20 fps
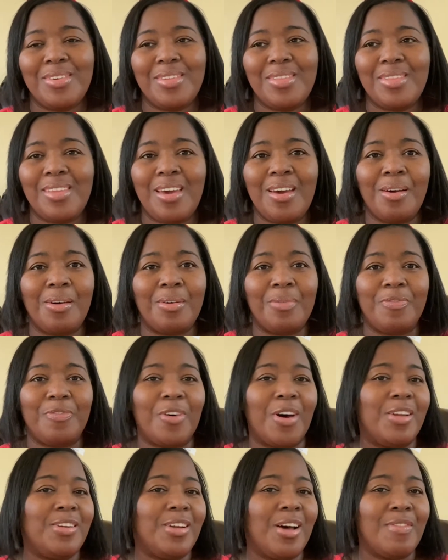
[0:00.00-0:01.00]
they're
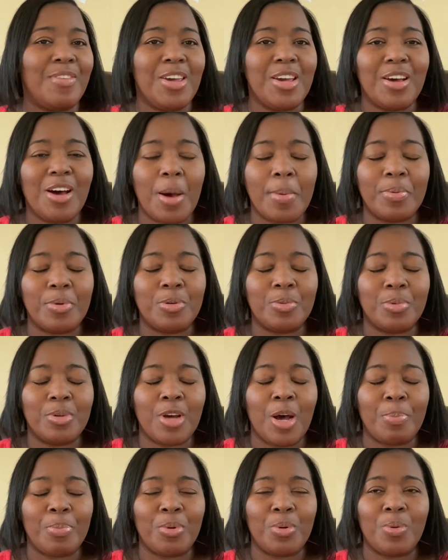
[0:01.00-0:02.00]
a loving couple,
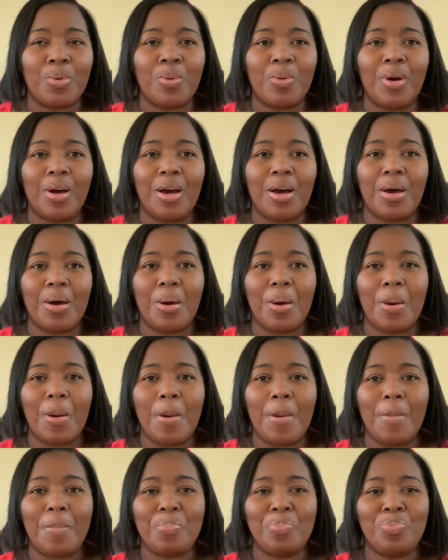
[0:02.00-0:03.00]
couple
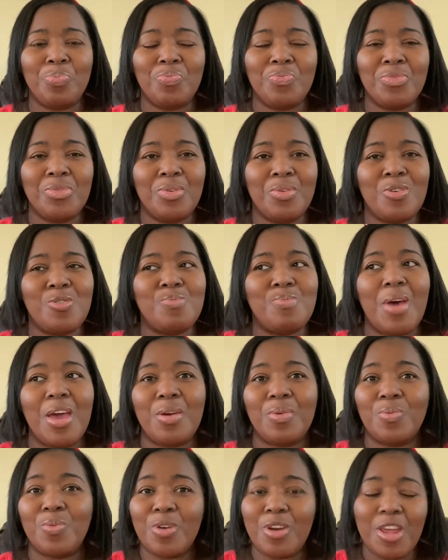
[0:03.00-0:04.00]
um, who make
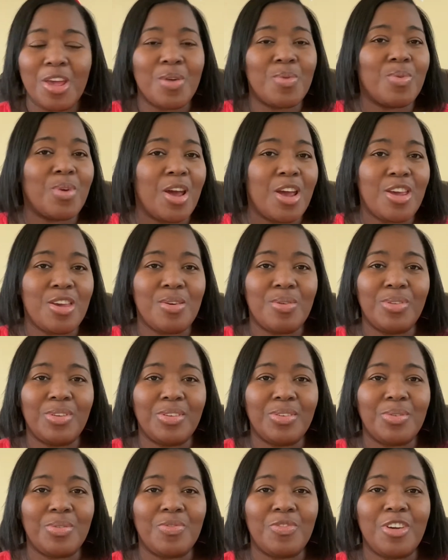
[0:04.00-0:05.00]
really great
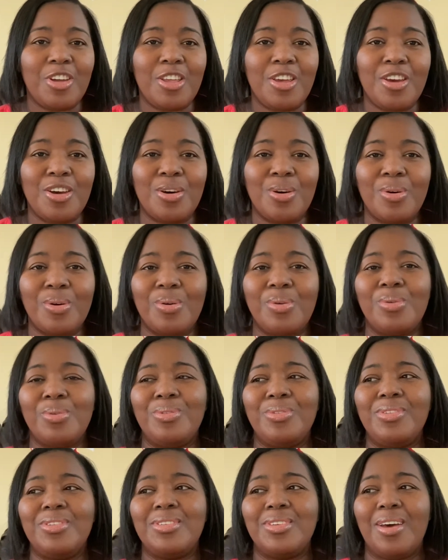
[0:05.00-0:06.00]
YouTube
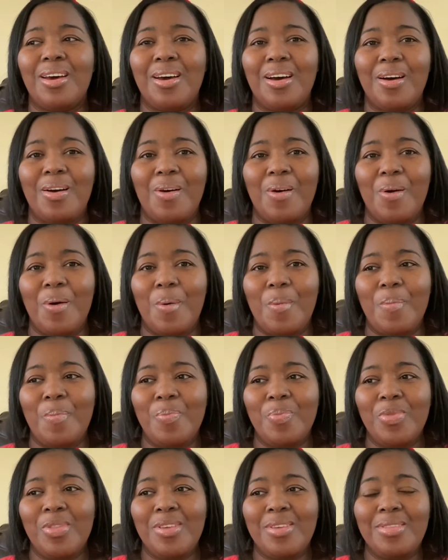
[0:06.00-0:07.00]
videos. Um,
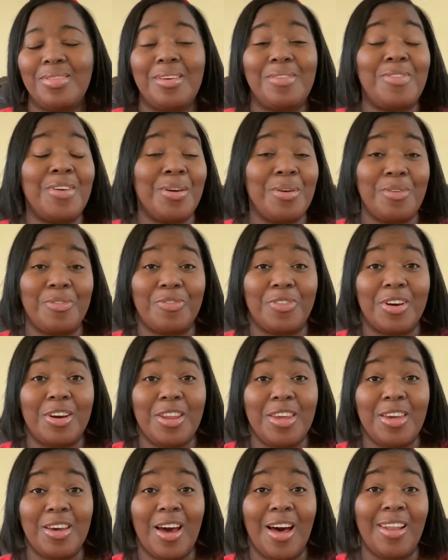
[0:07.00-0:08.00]
they're very
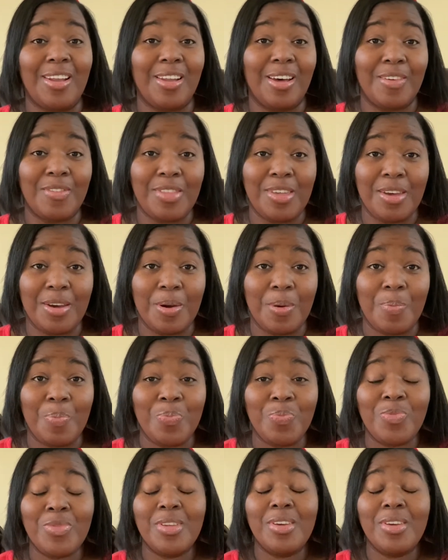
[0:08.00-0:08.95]
funny. I love them.